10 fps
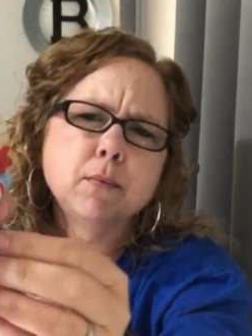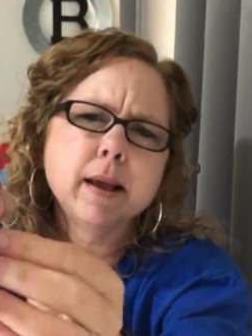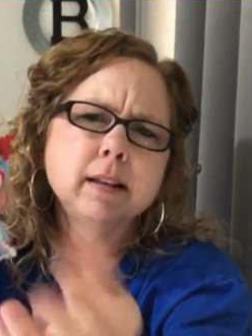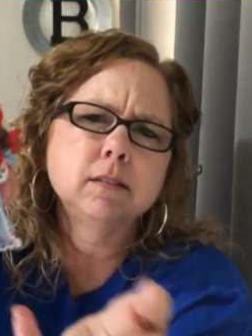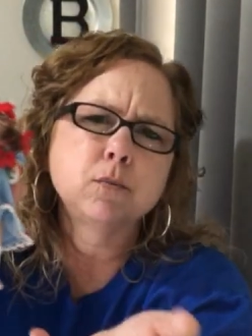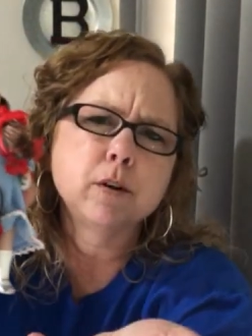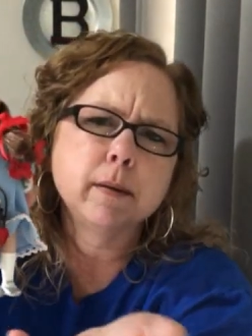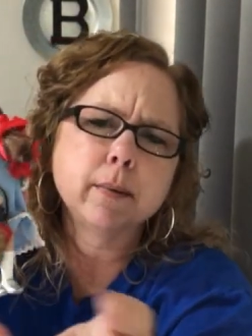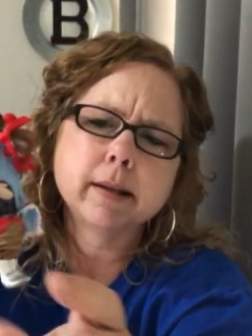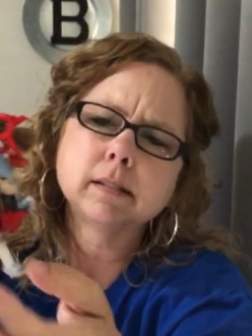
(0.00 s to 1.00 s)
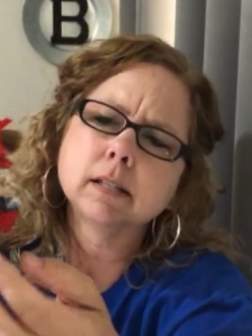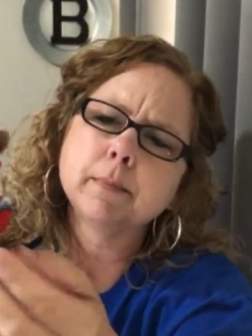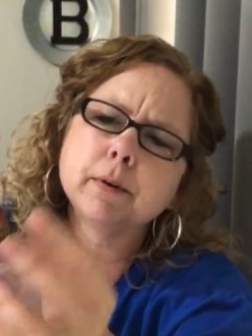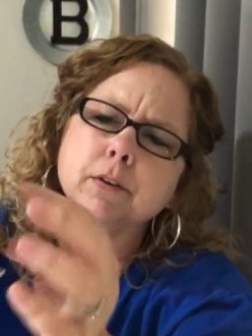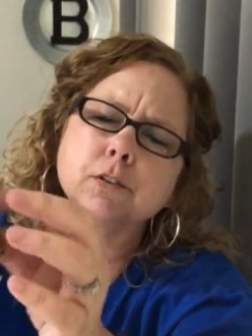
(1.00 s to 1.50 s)
the red ruby red
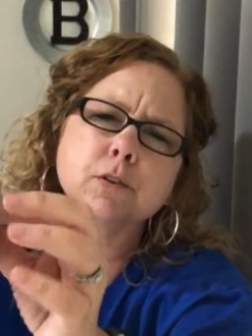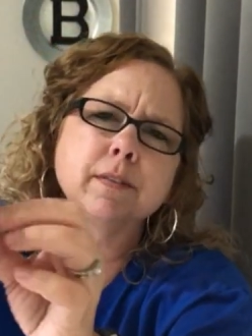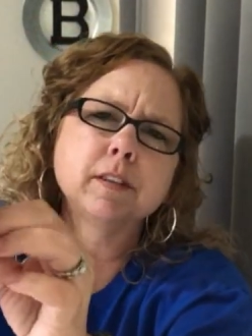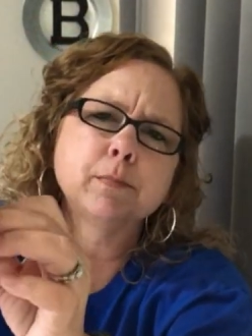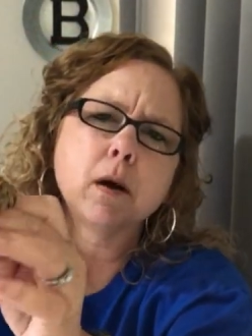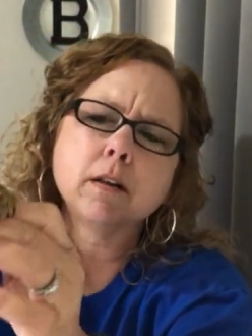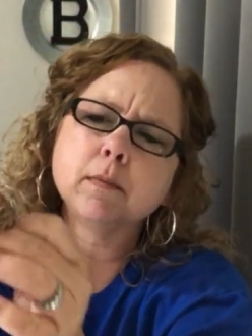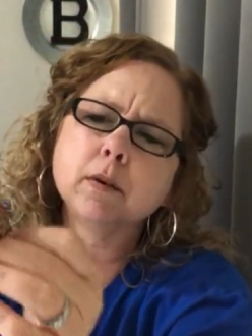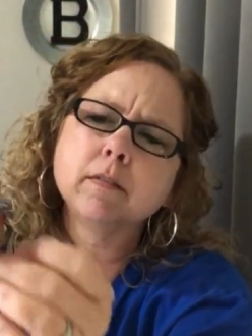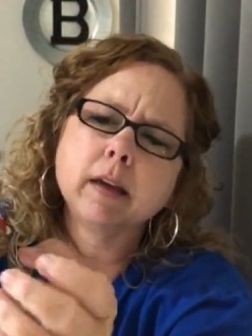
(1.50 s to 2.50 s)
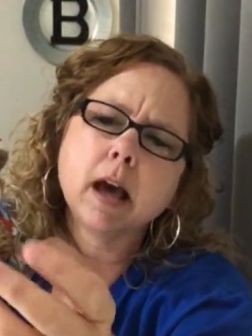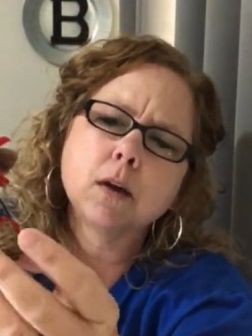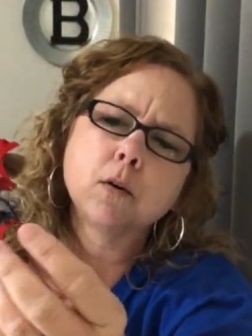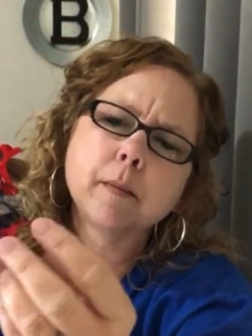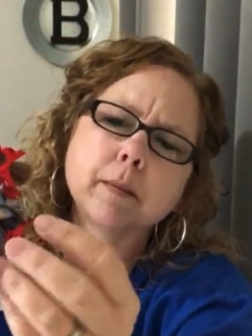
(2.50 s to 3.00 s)
slippers during this part of the movie? I
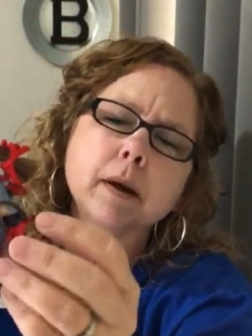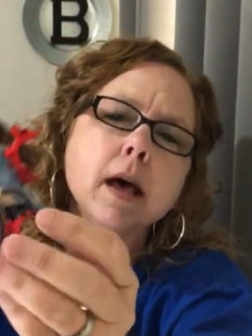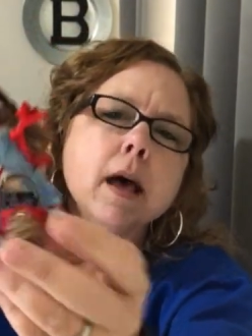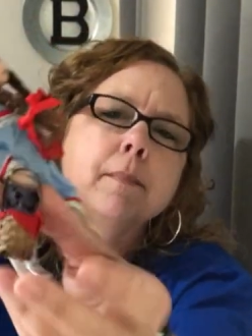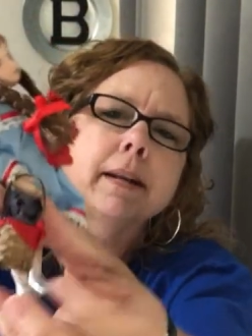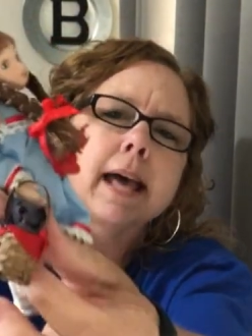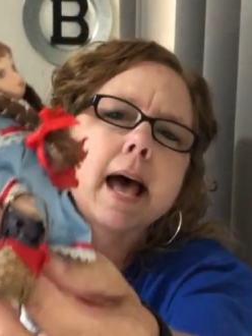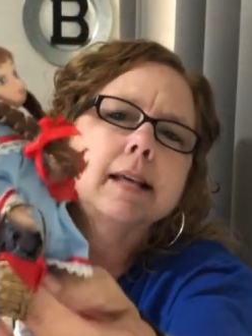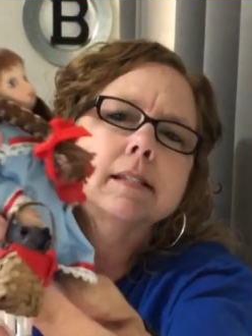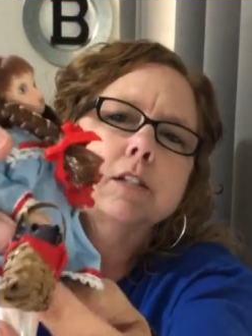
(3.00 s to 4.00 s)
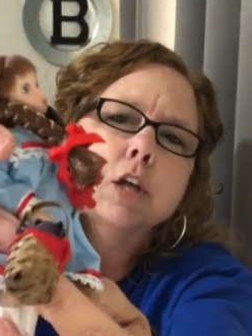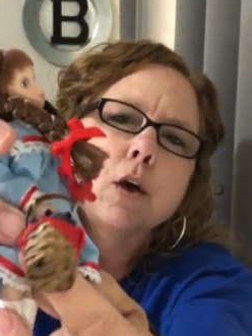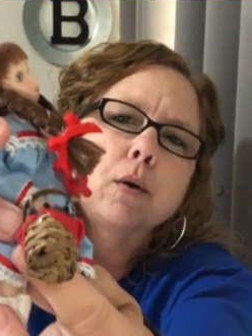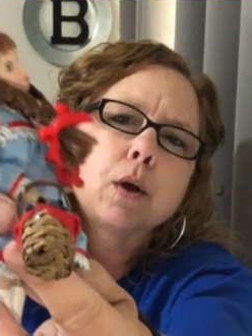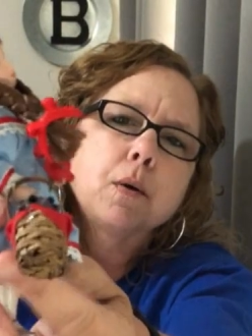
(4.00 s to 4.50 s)
don't remember. But it has
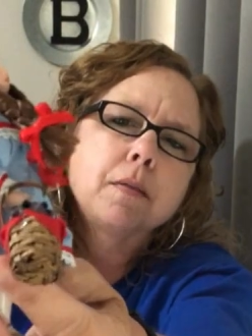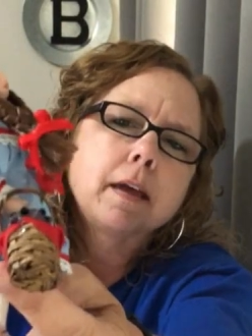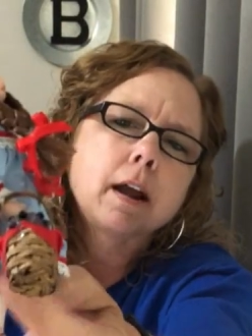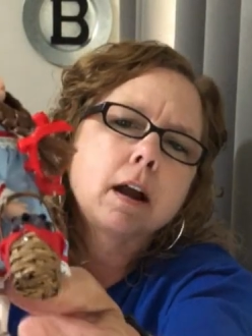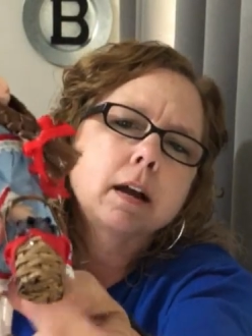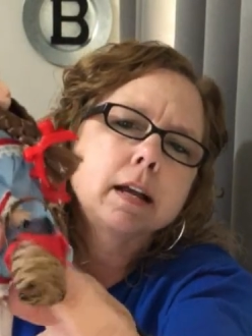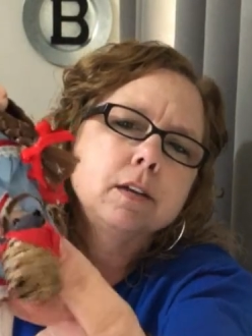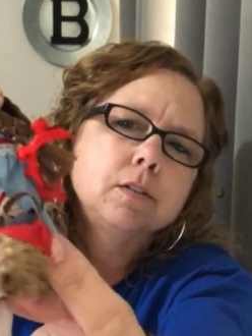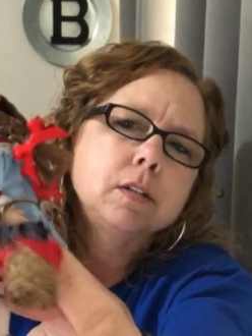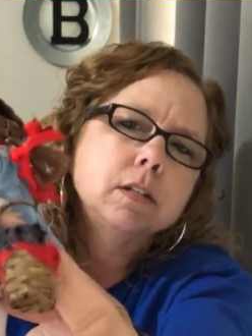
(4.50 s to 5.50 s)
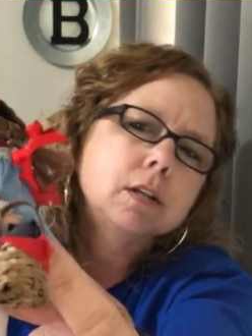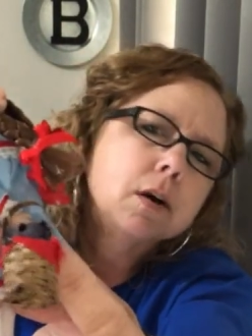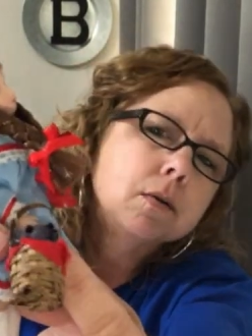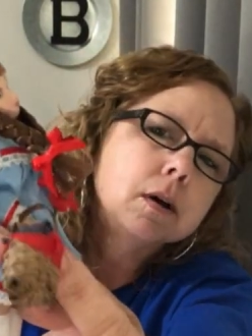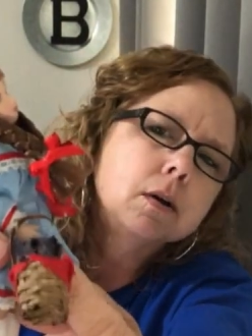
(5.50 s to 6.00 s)
Toto there. Can you see
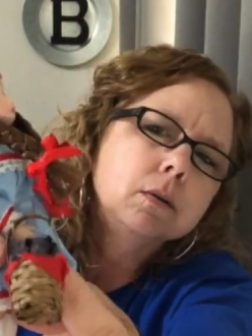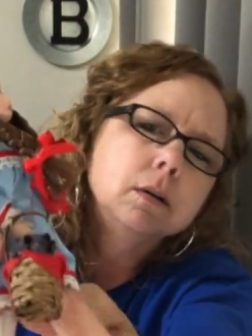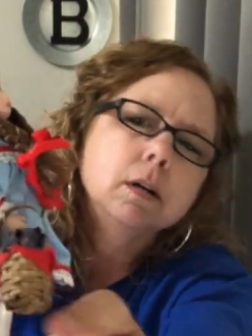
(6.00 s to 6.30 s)
Toto?